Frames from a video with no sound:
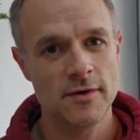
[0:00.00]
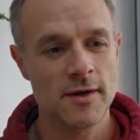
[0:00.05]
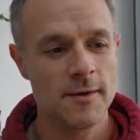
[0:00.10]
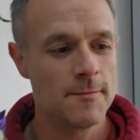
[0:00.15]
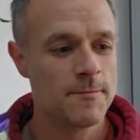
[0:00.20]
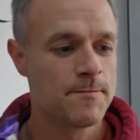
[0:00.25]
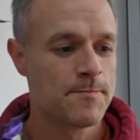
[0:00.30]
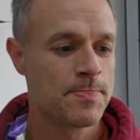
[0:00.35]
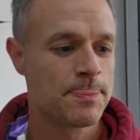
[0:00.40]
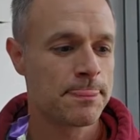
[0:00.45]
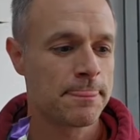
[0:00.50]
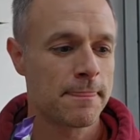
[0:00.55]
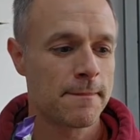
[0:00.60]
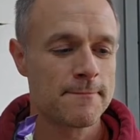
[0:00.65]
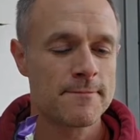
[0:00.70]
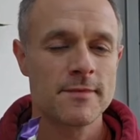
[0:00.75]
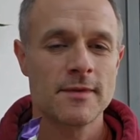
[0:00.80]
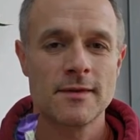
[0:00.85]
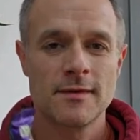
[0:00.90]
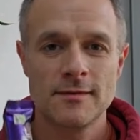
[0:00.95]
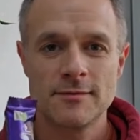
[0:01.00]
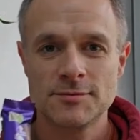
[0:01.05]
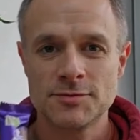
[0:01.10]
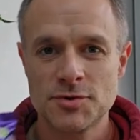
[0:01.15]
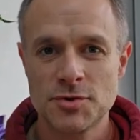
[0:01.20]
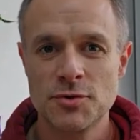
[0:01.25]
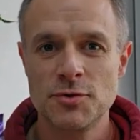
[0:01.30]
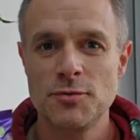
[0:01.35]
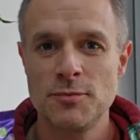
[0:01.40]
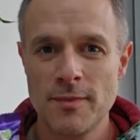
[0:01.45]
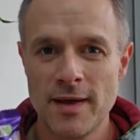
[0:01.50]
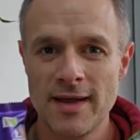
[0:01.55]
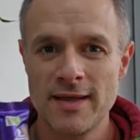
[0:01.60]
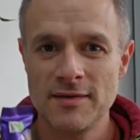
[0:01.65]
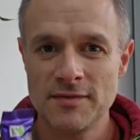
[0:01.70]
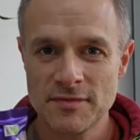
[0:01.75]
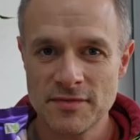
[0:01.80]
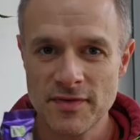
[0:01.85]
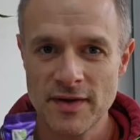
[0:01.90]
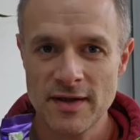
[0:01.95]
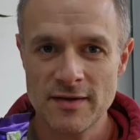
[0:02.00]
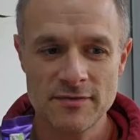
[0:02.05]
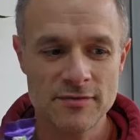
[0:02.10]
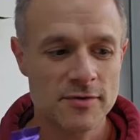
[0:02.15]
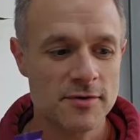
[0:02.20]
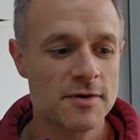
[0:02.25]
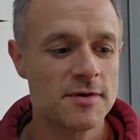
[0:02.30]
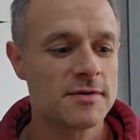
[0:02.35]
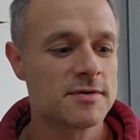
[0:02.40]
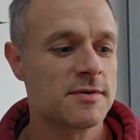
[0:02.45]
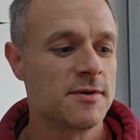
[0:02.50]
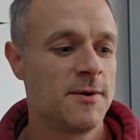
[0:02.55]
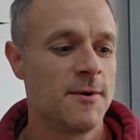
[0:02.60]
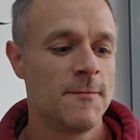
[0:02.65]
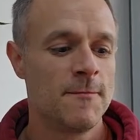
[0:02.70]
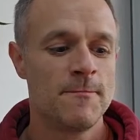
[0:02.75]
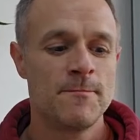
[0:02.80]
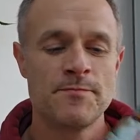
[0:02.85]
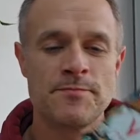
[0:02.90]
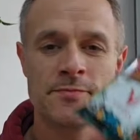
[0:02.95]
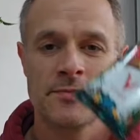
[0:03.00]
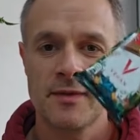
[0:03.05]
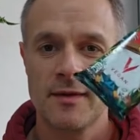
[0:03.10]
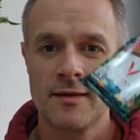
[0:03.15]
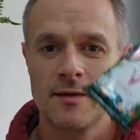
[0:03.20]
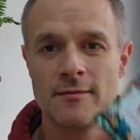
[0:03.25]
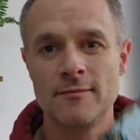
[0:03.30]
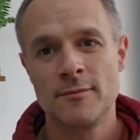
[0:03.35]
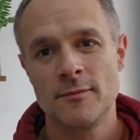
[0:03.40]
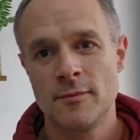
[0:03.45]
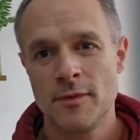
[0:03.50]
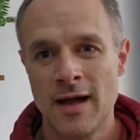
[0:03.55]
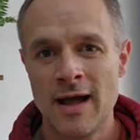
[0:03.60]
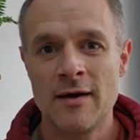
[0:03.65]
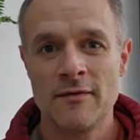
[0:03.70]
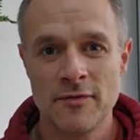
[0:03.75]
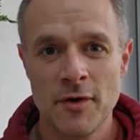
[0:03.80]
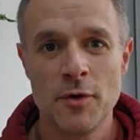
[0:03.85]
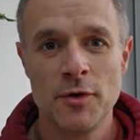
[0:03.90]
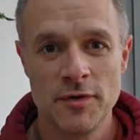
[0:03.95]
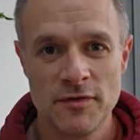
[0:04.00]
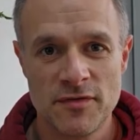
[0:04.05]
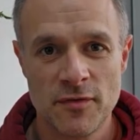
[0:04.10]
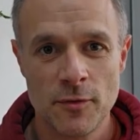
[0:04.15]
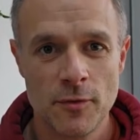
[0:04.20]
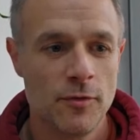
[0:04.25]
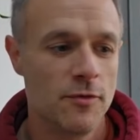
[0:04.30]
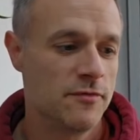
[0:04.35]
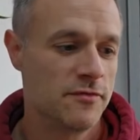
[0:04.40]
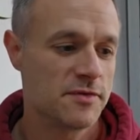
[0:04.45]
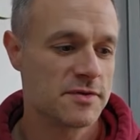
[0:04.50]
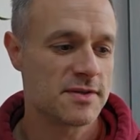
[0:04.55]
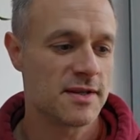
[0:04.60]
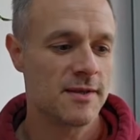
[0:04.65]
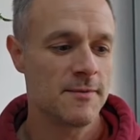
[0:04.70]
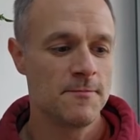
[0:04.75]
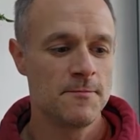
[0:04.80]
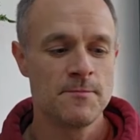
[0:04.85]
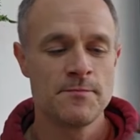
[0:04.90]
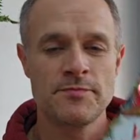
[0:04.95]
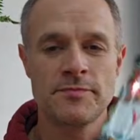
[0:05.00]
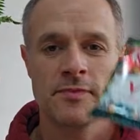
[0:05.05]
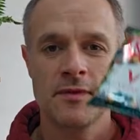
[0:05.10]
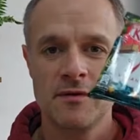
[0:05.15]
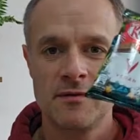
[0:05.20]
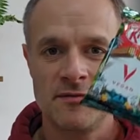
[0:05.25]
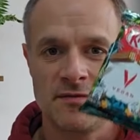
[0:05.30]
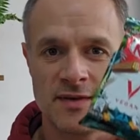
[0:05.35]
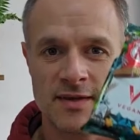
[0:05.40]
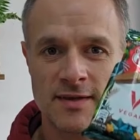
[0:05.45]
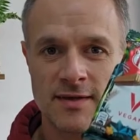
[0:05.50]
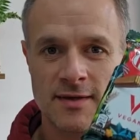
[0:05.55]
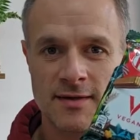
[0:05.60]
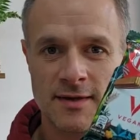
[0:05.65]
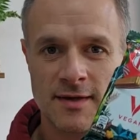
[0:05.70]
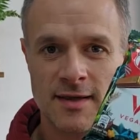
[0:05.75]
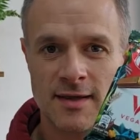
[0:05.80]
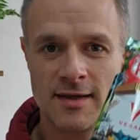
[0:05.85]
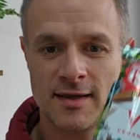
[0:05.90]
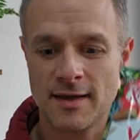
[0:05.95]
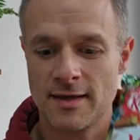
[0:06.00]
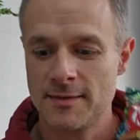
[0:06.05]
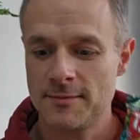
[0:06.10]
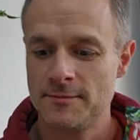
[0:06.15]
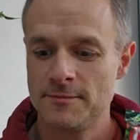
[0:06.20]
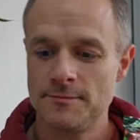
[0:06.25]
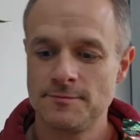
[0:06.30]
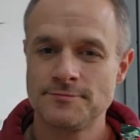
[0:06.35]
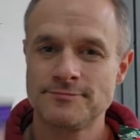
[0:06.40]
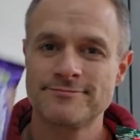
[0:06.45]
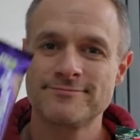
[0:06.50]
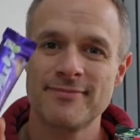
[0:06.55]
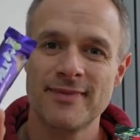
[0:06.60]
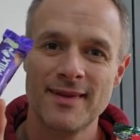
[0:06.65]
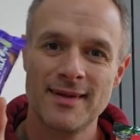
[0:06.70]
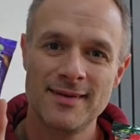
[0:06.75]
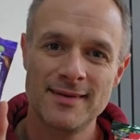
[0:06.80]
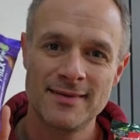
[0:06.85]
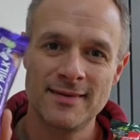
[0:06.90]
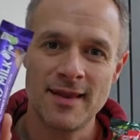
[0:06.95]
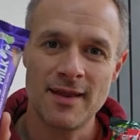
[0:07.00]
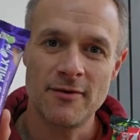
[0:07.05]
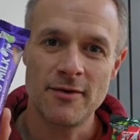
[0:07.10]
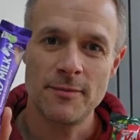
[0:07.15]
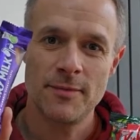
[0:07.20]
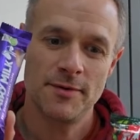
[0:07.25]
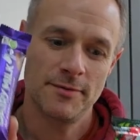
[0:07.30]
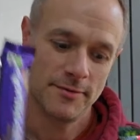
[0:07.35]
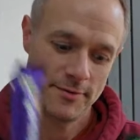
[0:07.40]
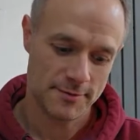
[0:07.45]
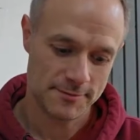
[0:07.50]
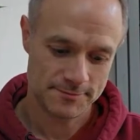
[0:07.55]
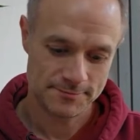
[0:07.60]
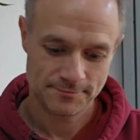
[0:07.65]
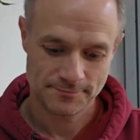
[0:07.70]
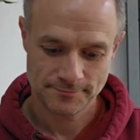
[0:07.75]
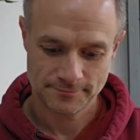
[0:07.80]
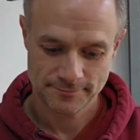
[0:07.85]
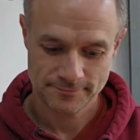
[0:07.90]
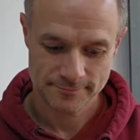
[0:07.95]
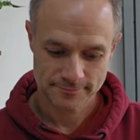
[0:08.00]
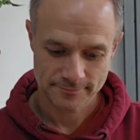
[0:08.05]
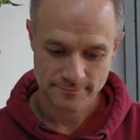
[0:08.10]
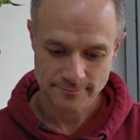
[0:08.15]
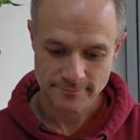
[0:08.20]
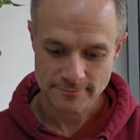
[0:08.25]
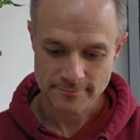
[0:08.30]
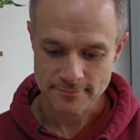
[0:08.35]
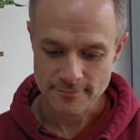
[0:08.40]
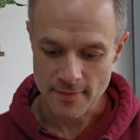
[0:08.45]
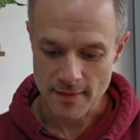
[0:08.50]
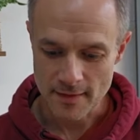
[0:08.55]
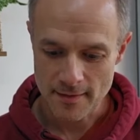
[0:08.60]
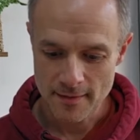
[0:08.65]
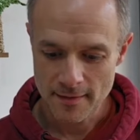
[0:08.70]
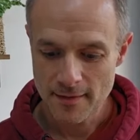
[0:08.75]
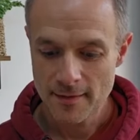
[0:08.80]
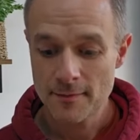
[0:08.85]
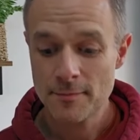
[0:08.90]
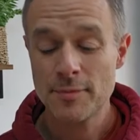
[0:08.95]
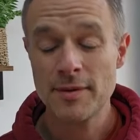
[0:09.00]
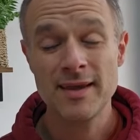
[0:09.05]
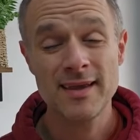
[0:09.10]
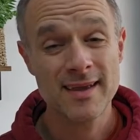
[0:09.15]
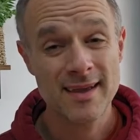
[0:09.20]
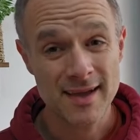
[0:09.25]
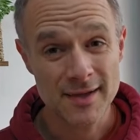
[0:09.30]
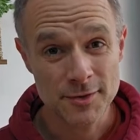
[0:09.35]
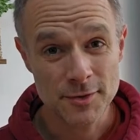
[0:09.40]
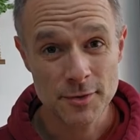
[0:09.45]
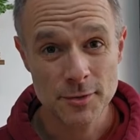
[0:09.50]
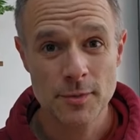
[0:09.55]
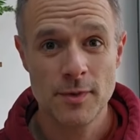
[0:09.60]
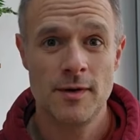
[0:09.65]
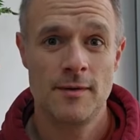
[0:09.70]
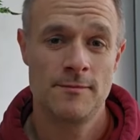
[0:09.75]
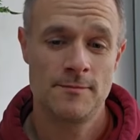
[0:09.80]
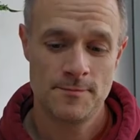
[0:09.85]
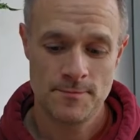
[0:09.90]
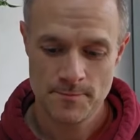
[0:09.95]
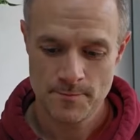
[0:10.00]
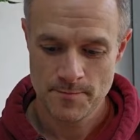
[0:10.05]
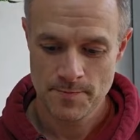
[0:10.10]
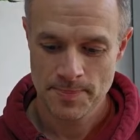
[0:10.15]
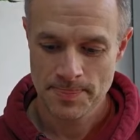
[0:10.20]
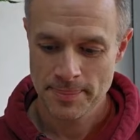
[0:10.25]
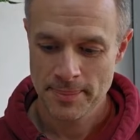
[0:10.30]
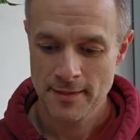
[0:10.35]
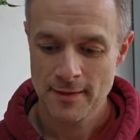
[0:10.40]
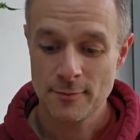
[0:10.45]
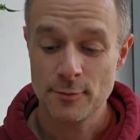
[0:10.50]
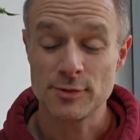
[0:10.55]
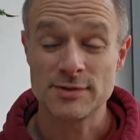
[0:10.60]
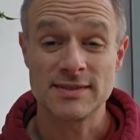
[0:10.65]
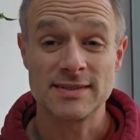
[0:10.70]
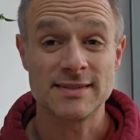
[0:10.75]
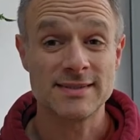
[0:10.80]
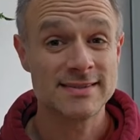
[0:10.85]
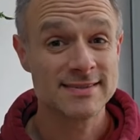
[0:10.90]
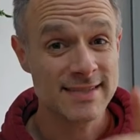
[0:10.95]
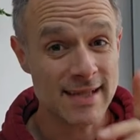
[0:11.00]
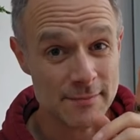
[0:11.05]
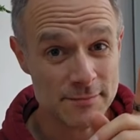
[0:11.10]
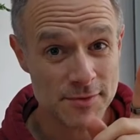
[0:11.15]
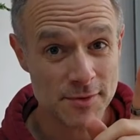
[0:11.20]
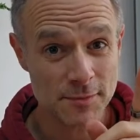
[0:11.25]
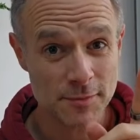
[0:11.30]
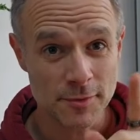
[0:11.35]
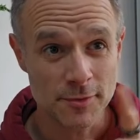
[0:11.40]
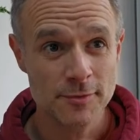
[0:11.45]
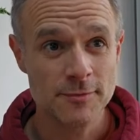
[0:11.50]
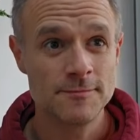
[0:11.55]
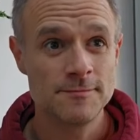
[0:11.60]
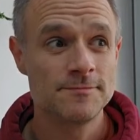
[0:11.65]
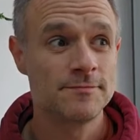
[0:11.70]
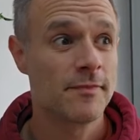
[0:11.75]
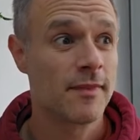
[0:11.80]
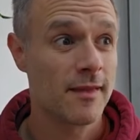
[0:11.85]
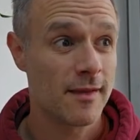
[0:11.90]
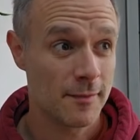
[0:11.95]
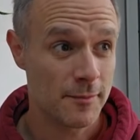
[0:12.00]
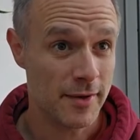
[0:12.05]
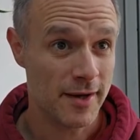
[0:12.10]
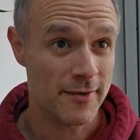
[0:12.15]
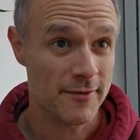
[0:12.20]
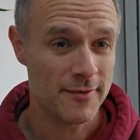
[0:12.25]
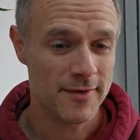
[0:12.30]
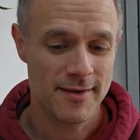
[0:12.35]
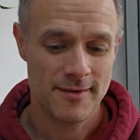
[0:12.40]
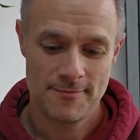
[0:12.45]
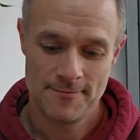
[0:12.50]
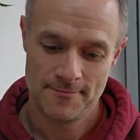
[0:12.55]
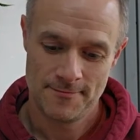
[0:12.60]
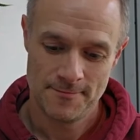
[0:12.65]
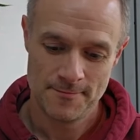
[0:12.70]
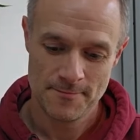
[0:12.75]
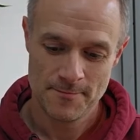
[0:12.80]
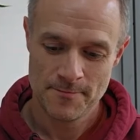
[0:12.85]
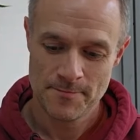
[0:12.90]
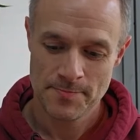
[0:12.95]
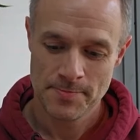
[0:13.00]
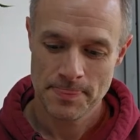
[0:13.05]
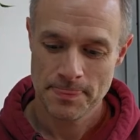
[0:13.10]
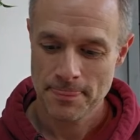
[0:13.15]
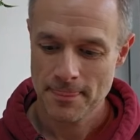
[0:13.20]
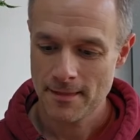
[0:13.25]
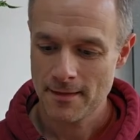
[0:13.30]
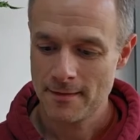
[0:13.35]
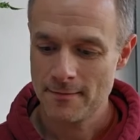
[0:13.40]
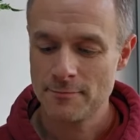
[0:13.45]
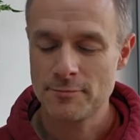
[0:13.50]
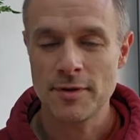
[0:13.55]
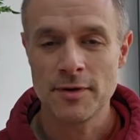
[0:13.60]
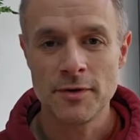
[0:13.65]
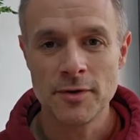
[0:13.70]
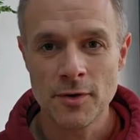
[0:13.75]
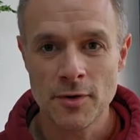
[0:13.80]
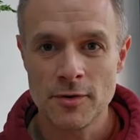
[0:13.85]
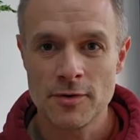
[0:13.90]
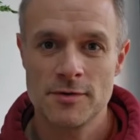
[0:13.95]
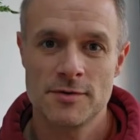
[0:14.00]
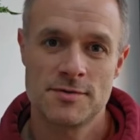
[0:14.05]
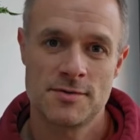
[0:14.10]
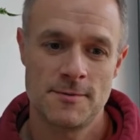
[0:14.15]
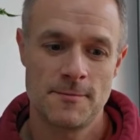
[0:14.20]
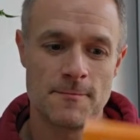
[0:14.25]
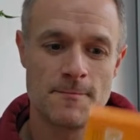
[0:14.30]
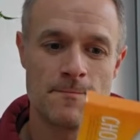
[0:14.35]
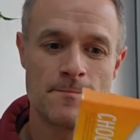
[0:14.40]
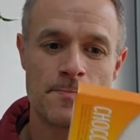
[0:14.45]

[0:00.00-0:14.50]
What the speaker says: of like two main favourites out of only four, obviously. Vegan Kit Kat, dairy milk. PKU one was acceptable, apparently, but not